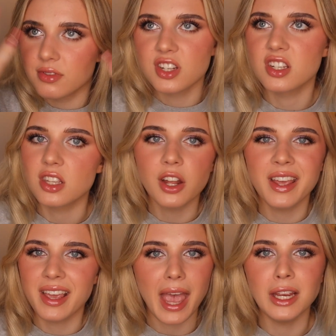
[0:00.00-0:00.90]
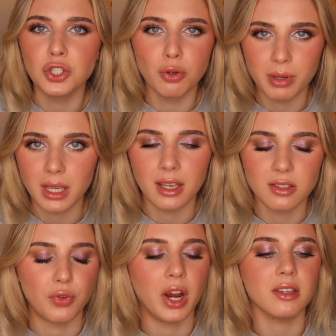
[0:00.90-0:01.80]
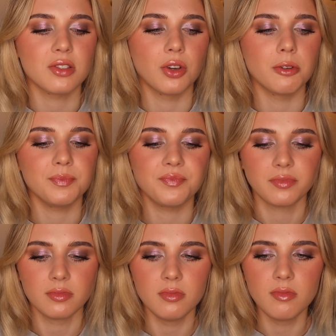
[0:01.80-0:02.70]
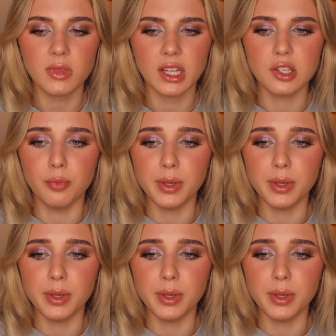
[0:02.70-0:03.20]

stunning angel beings, right? So to